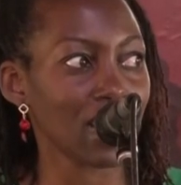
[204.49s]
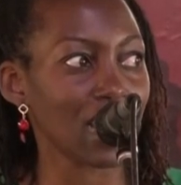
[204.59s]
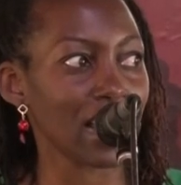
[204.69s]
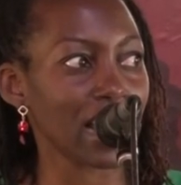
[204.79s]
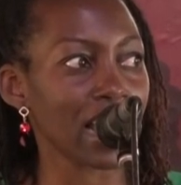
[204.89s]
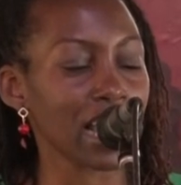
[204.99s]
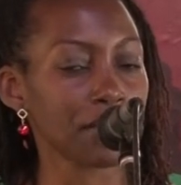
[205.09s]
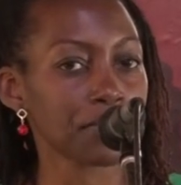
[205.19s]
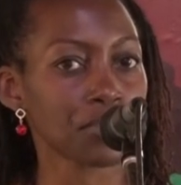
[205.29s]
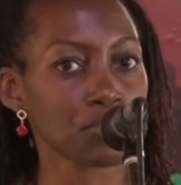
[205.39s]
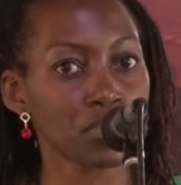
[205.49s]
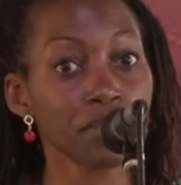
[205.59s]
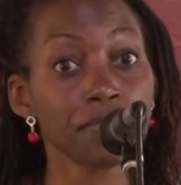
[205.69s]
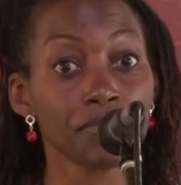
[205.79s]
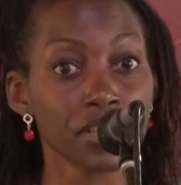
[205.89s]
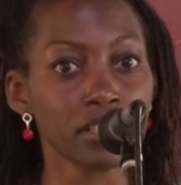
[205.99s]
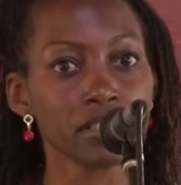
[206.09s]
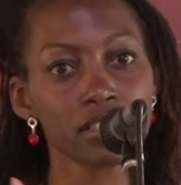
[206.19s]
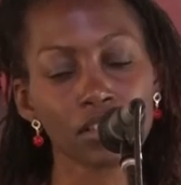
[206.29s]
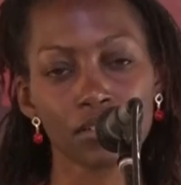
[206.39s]
I have three
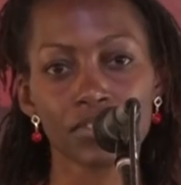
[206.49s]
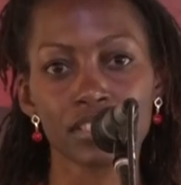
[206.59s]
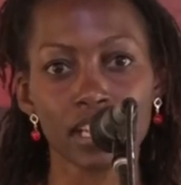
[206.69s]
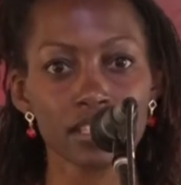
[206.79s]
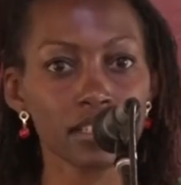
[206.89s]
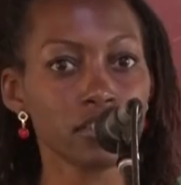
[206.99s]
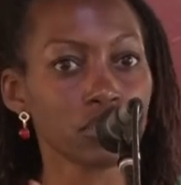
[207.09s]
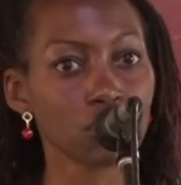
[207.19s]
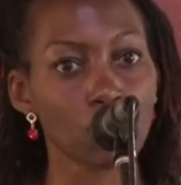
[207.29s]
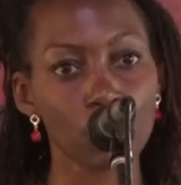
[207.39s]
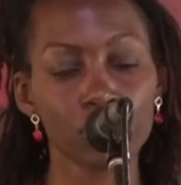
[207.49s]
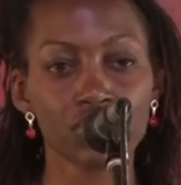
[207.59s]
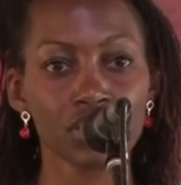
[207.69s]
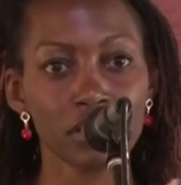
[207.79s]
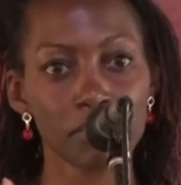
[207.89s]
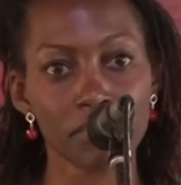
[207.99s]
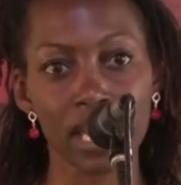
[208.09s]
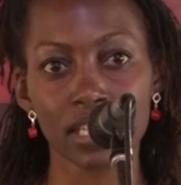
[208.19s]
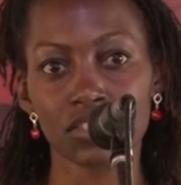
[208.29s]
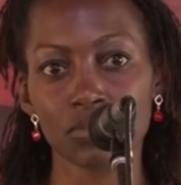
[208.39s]
fields of study: zoology,
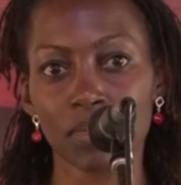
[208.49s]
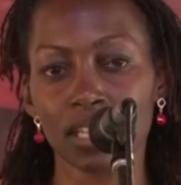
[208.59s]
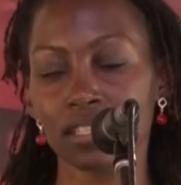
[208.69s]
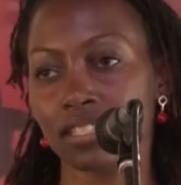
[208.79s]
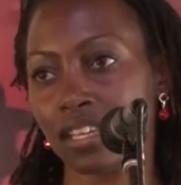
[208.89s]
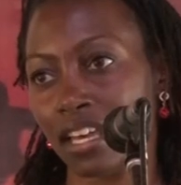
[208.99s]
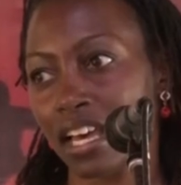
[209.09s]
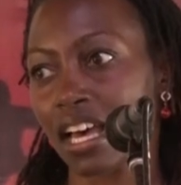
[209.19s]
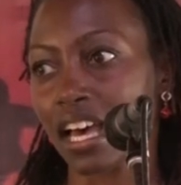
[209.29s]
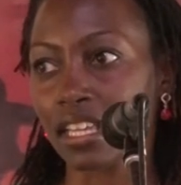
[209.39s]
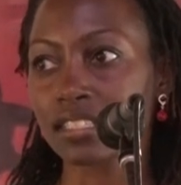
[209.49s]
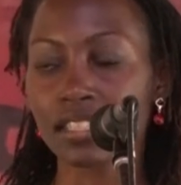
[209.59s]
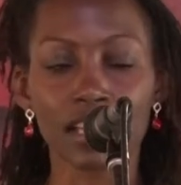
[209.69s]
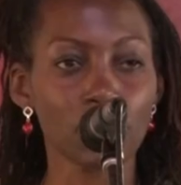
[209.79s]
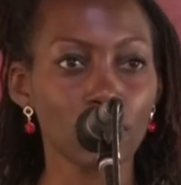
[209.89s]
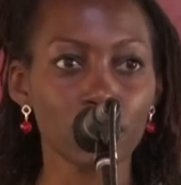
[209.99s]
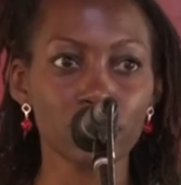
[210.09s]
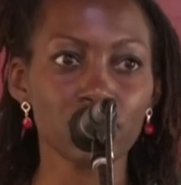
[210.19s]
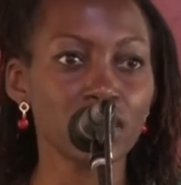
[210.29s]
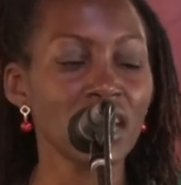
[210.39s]
management, and
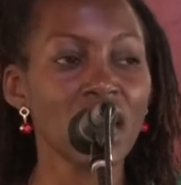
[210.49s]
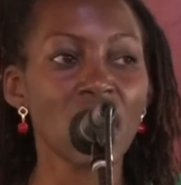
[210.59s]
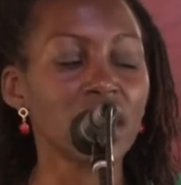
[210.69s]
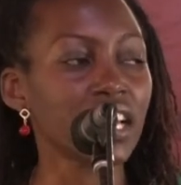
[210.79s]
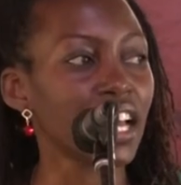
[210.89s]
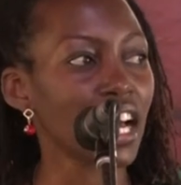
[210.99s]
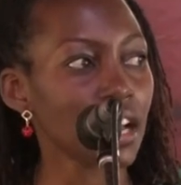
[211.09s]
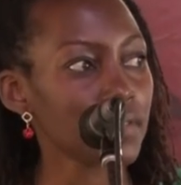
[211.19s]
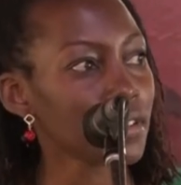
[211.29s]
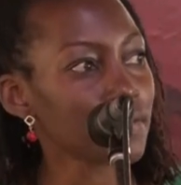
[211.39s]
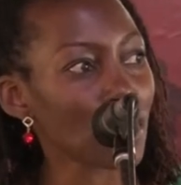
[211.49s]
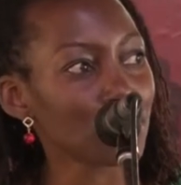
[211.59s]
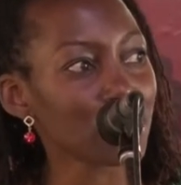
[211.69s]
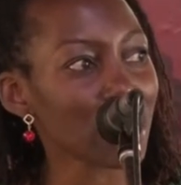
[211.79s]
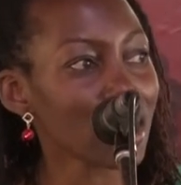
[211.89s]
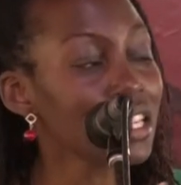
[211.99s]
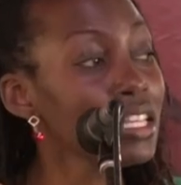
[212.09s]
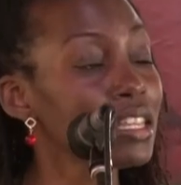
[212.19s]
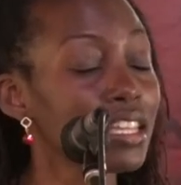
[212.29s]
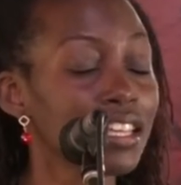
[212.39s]
psychology, and I haven't found
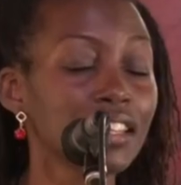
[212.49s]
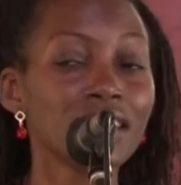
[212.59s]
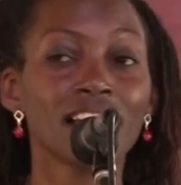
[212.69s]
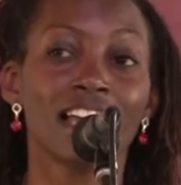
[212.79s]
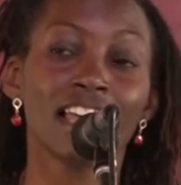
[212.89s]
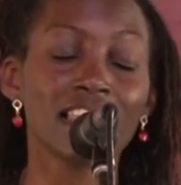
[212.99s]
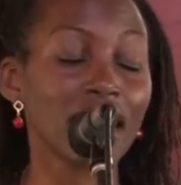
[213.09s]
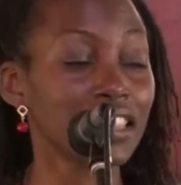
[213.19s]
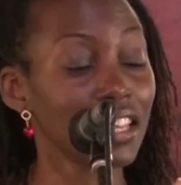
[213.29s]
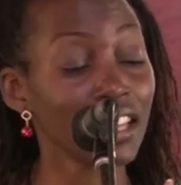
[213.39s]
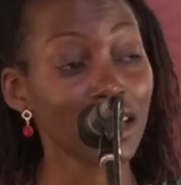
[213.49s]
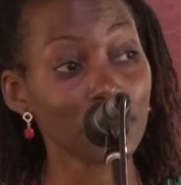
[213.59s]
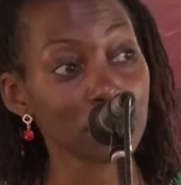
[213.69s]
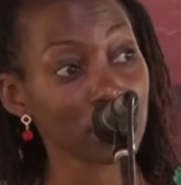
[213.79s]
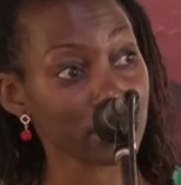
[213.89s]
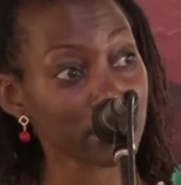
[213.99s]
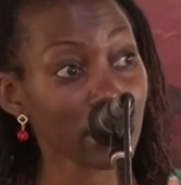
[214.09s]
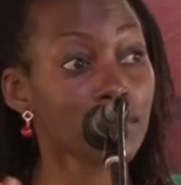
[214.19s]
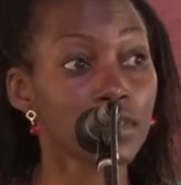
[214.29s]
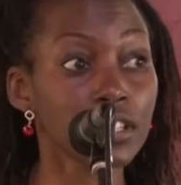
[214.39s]
anything that they have
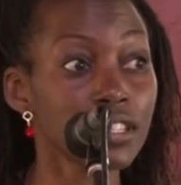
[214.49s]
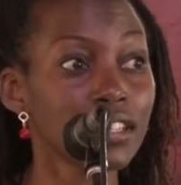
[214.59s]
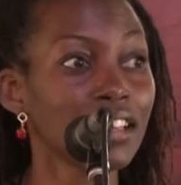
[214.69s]
discovered